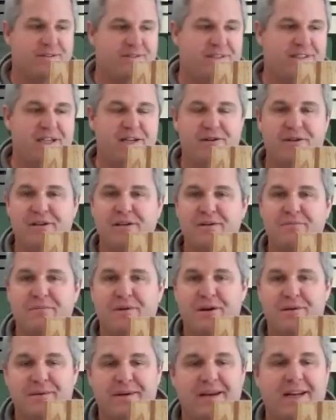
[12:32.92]
Secret
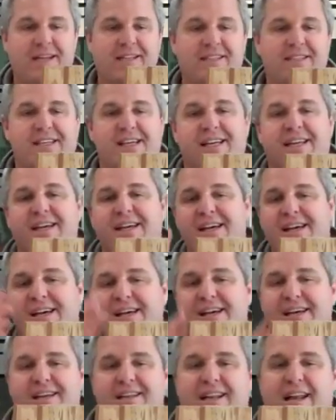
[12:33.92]
Compartment Nightstand.
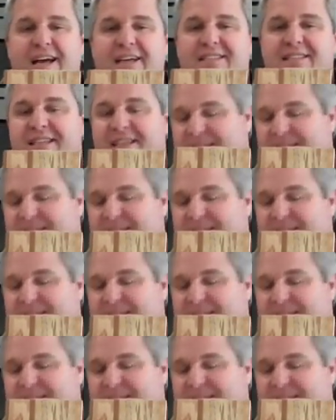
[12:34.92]
Last thing